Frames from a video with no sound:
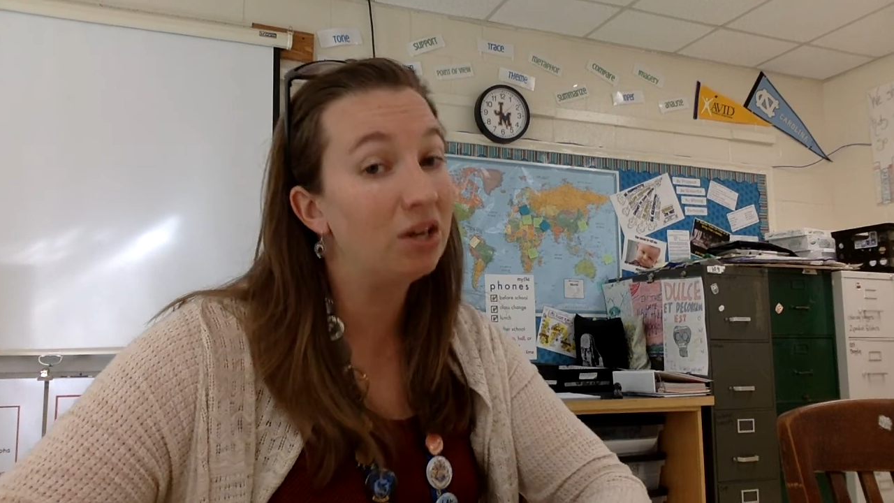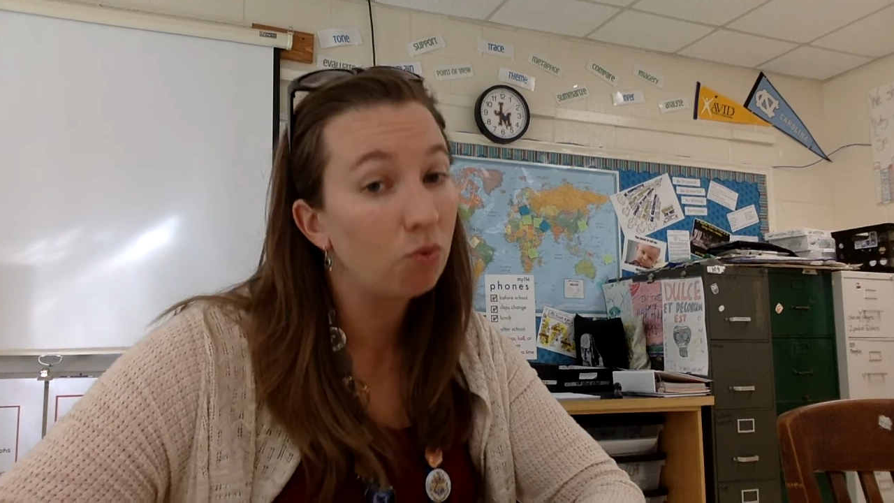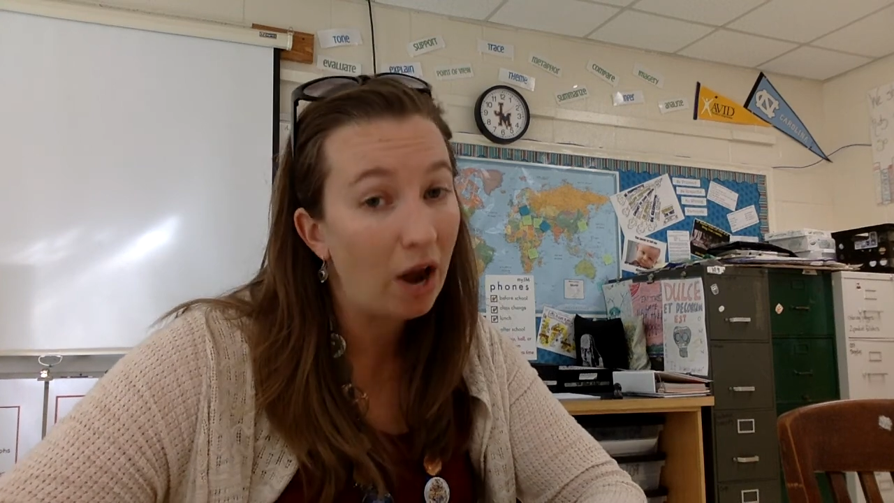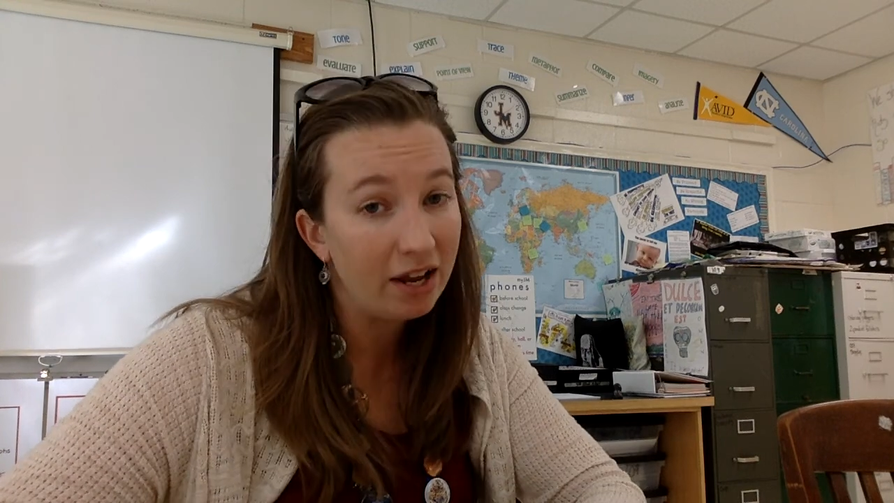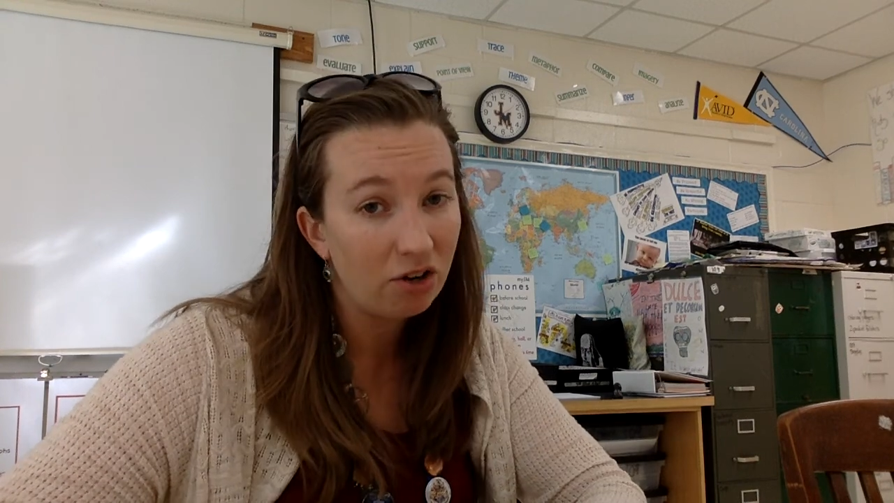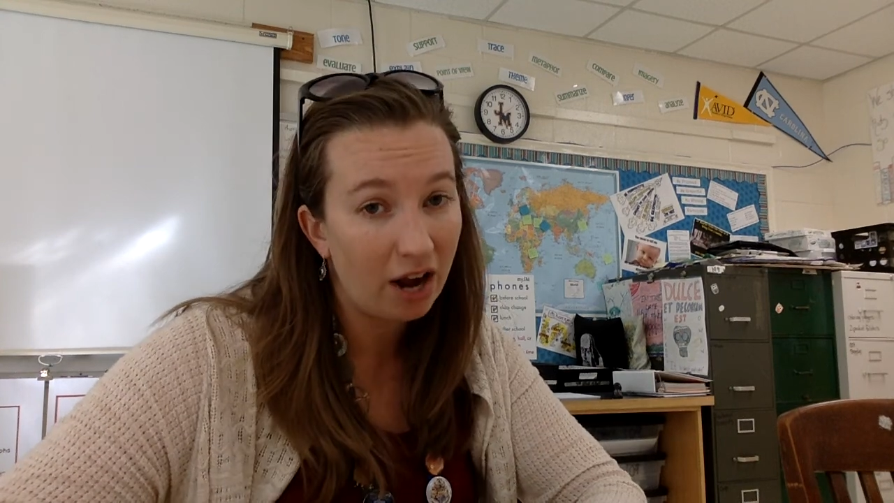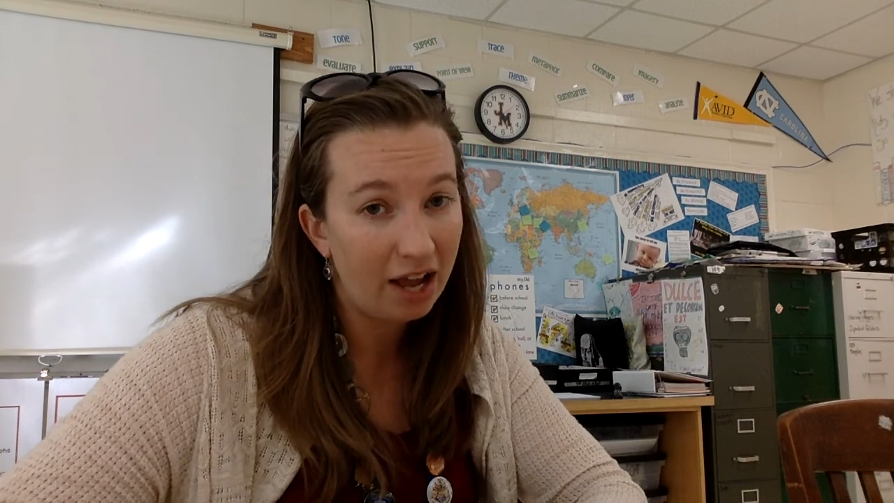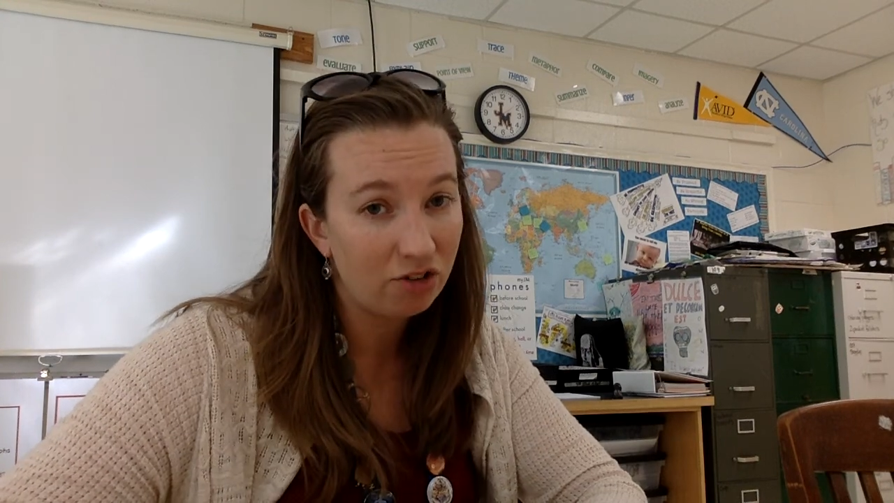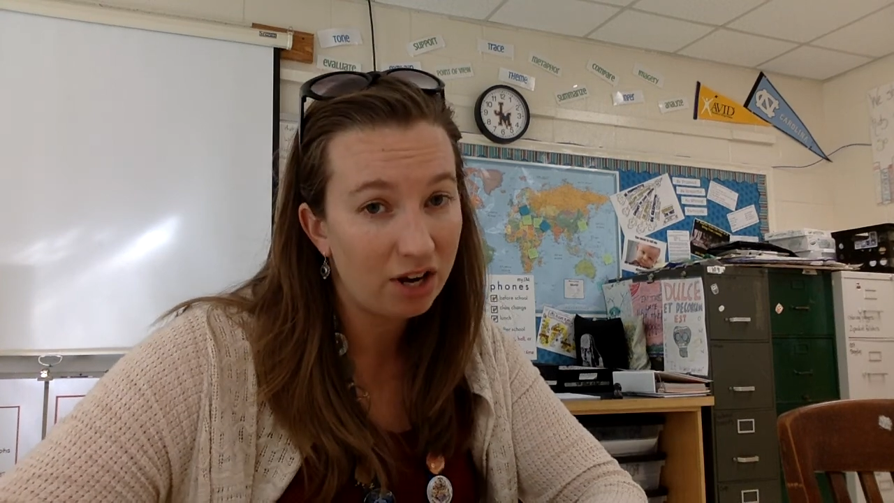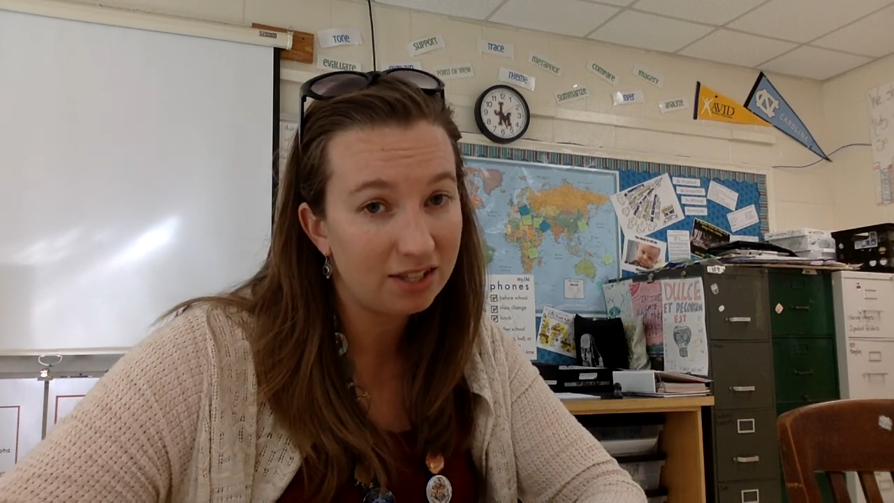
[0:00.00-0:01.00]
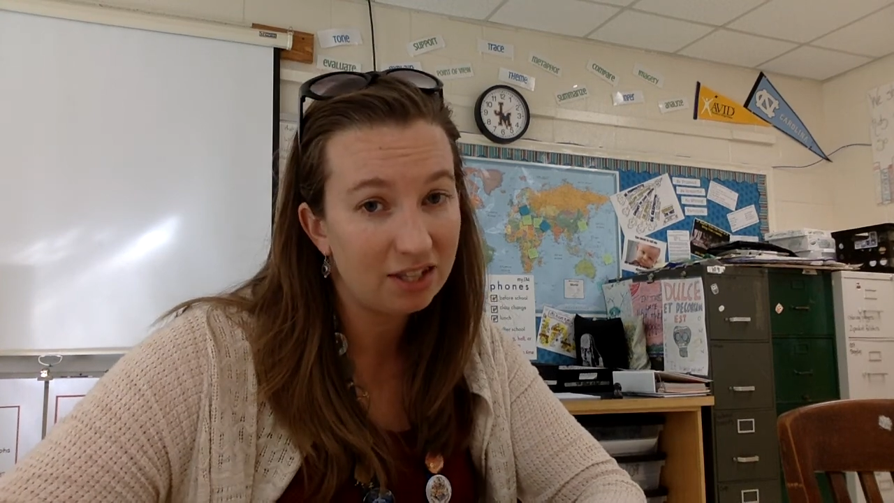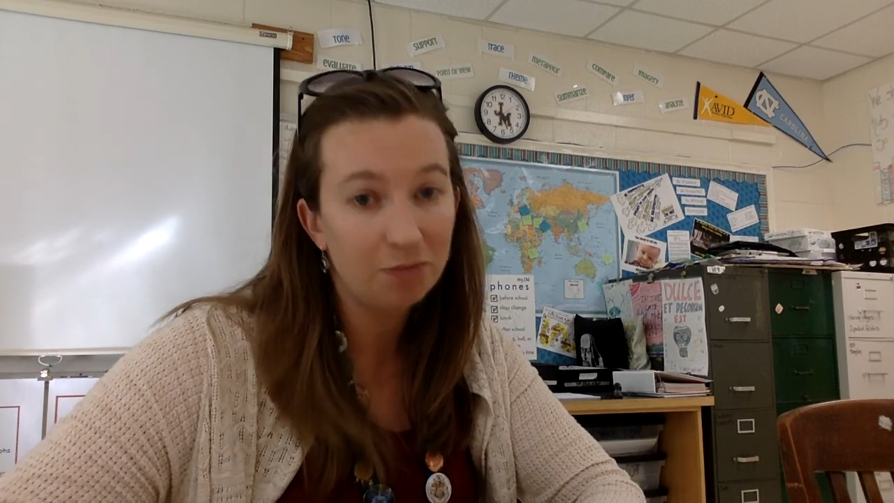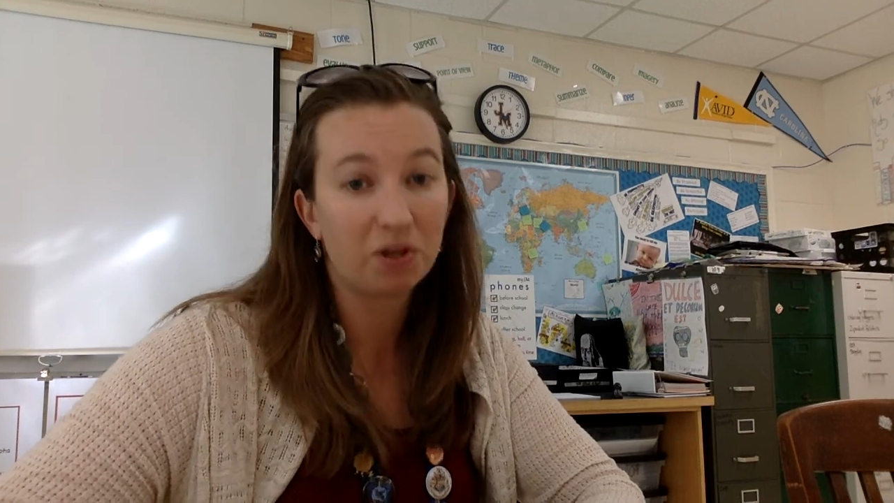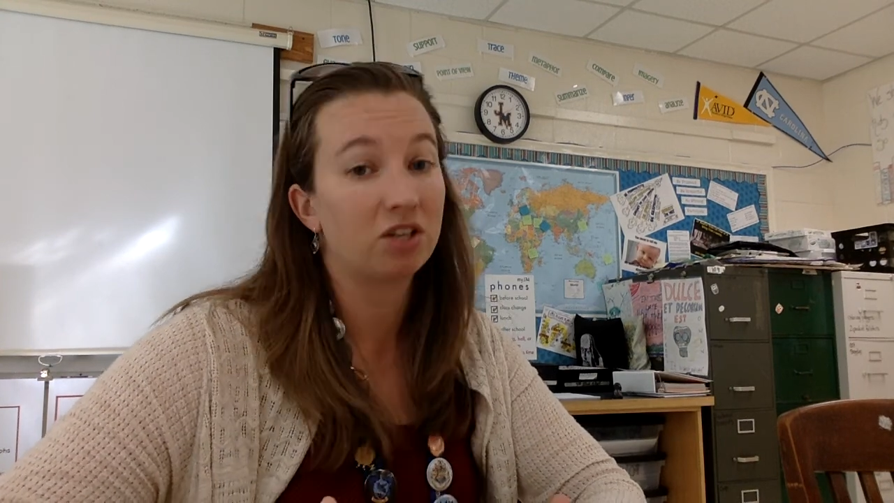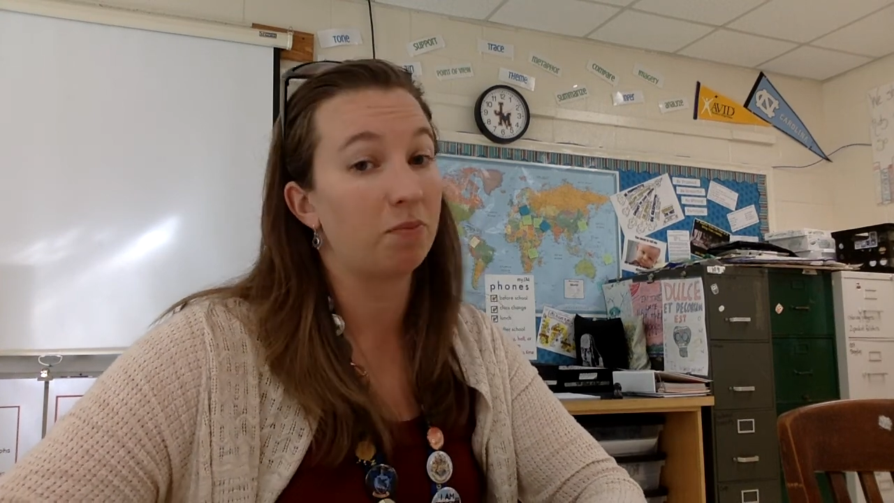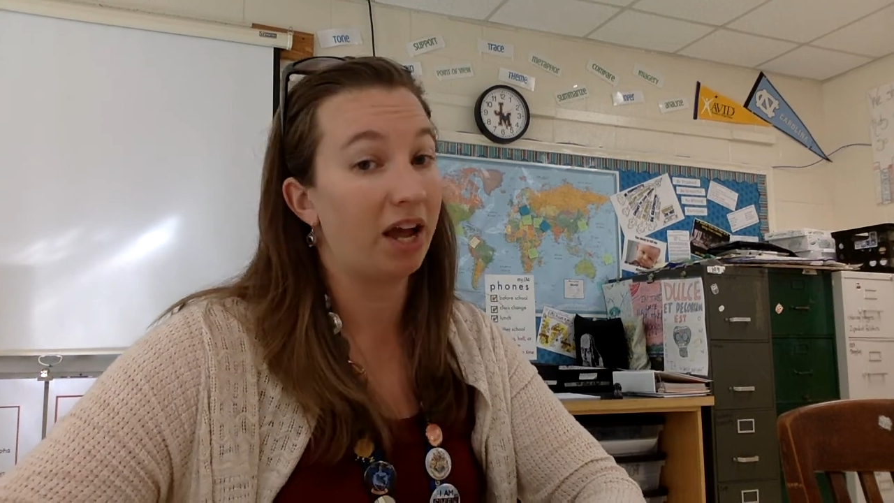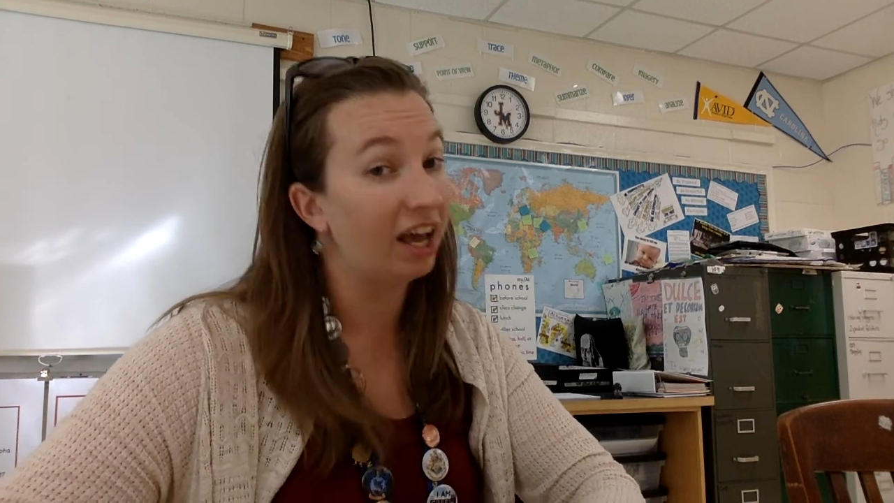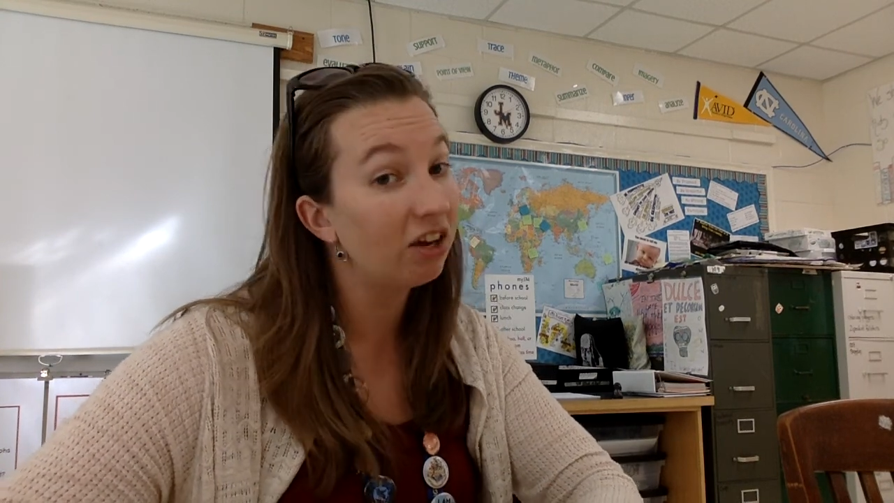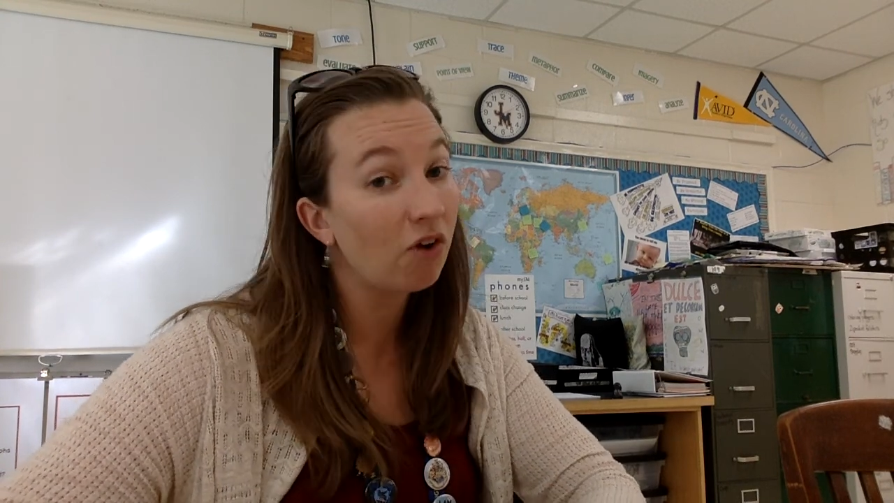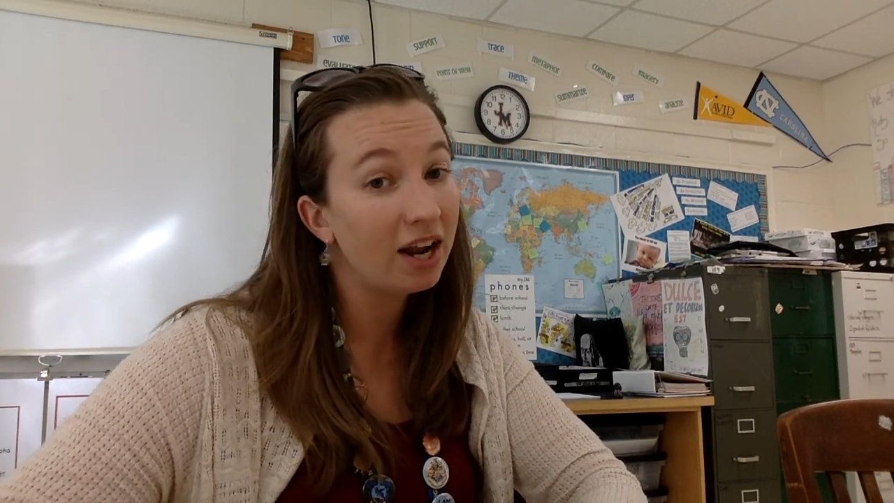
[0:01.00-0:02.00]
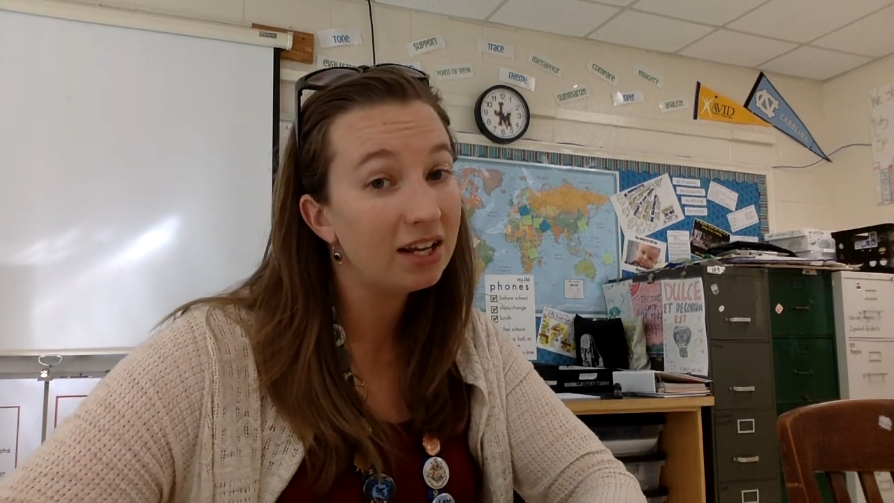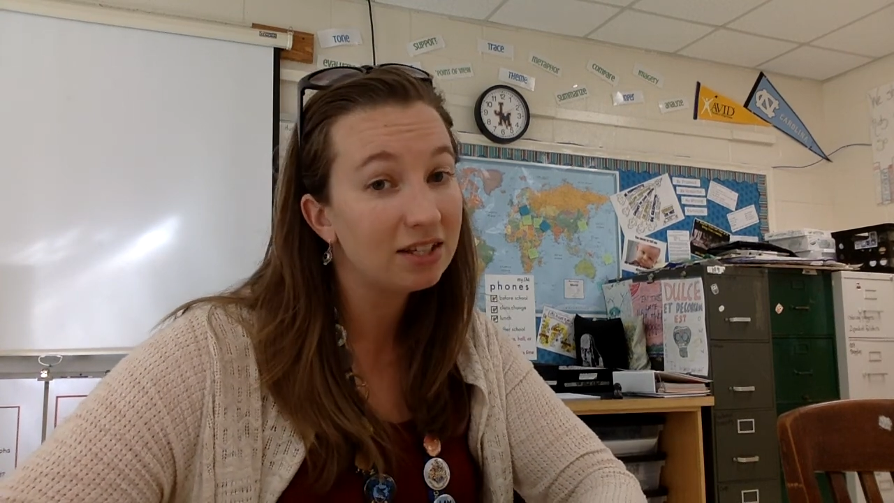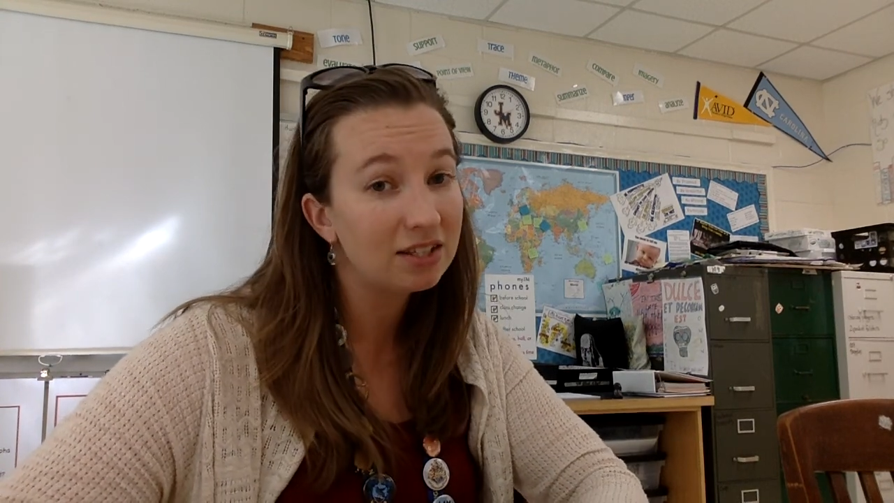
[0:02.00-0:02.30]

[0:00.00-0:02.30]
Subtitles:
me to write your addresses because my handwriting